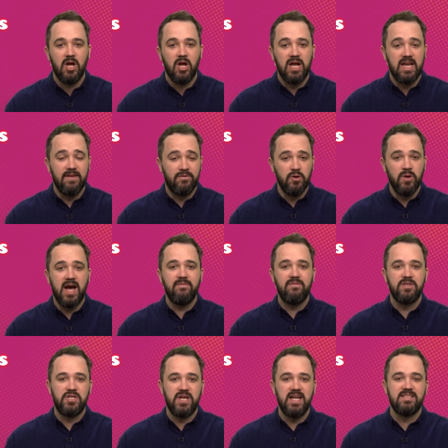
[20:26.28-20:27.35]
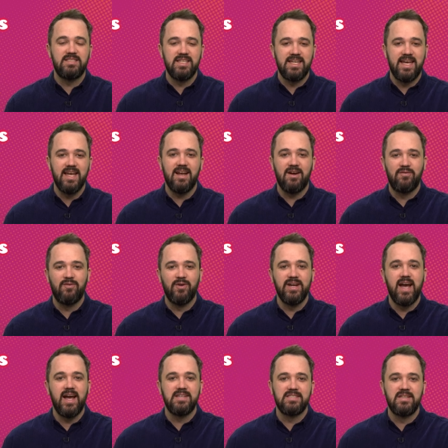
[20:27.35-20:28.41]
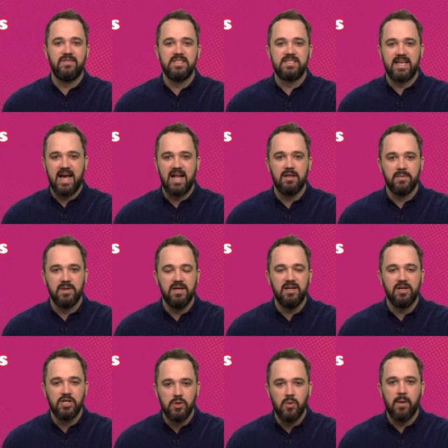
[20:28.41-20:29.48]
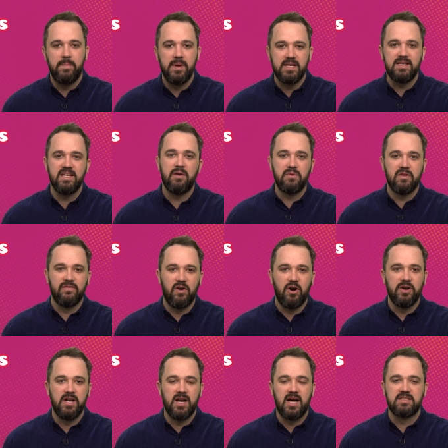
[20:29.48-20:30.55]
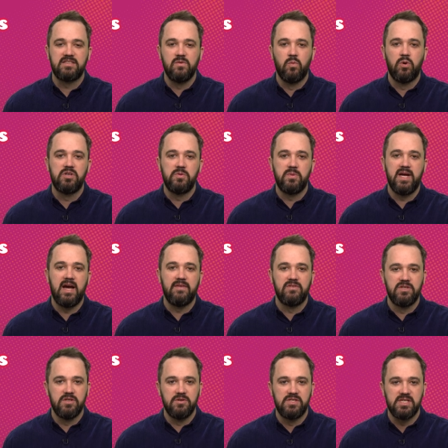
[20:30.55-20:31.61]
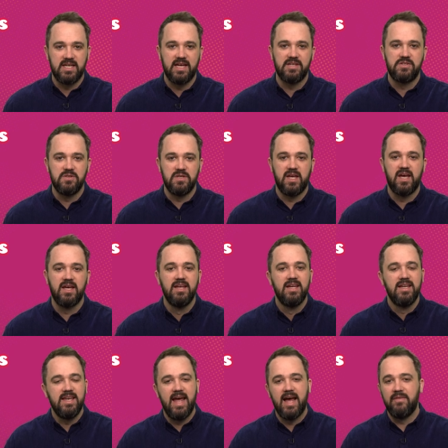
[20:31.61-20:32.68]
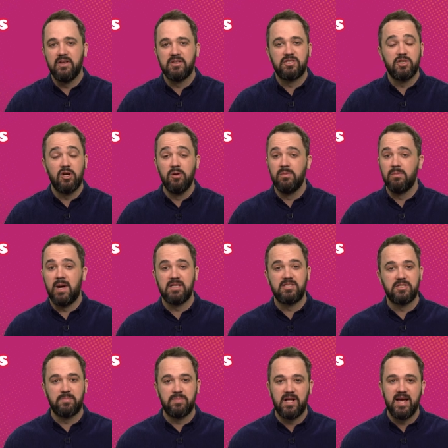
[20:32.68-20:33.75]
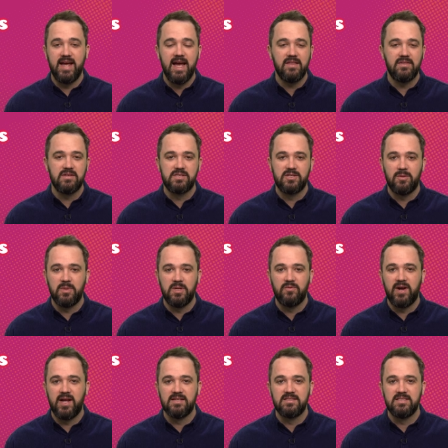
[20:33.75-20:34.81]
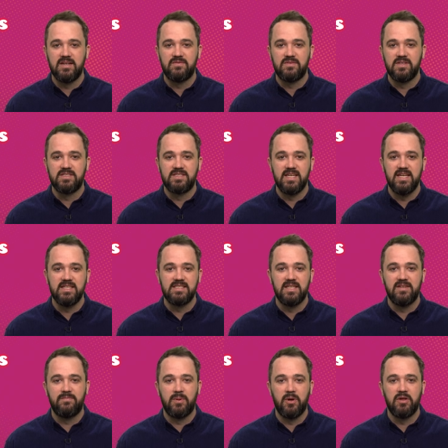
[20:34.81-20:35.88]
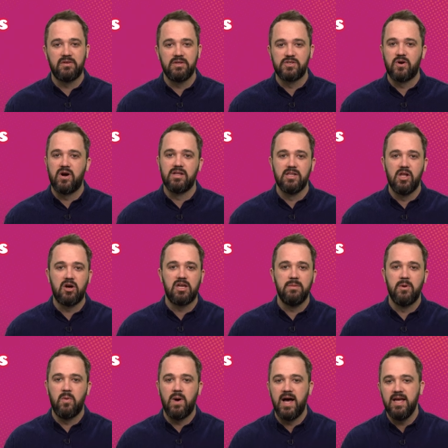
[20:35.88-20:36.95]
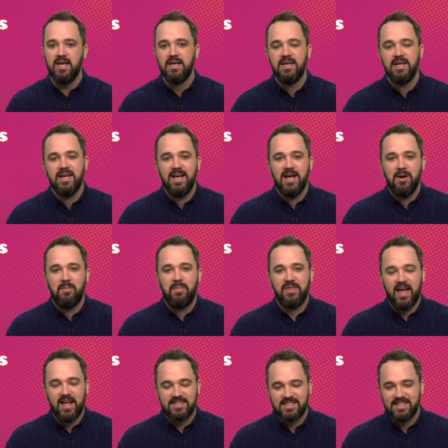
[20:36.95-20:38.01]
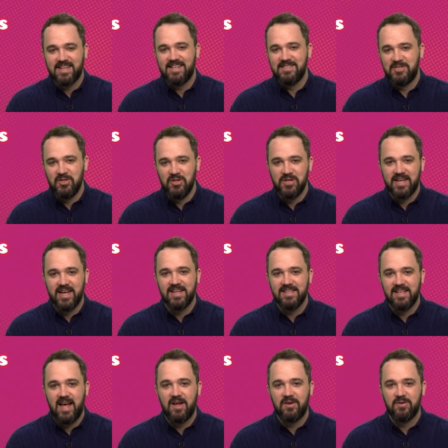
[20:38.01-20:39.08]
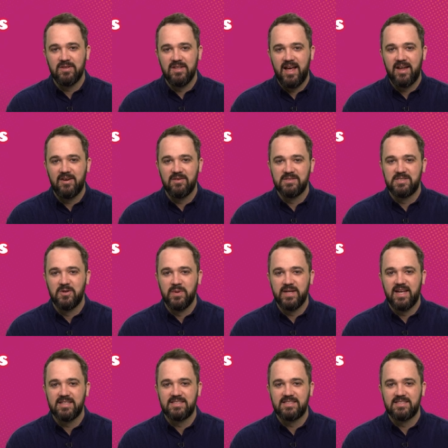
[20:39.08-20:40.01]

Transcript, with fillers: if you have the chance to get a free agent of his caliber, you are picking up the phone and asking, what do we have to do to get you there? Now, there's so much to play out. There's so many rounds left in the season if Perth can try and lock him away. But that's going to continue to get louder and louder until we get